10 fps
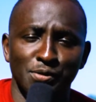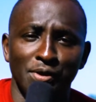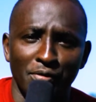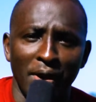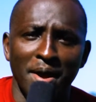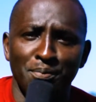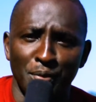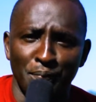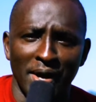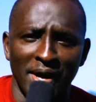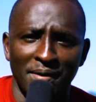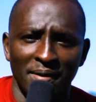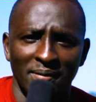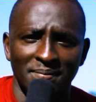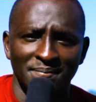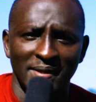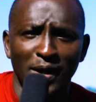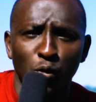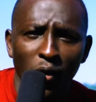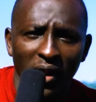to the rhyme prepared
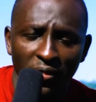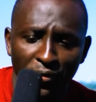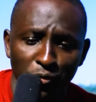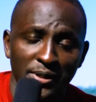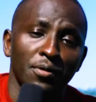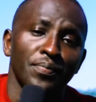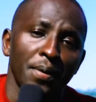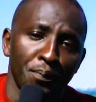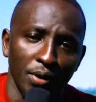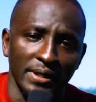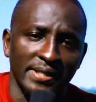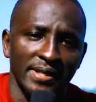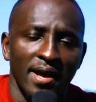and well thought out by poets.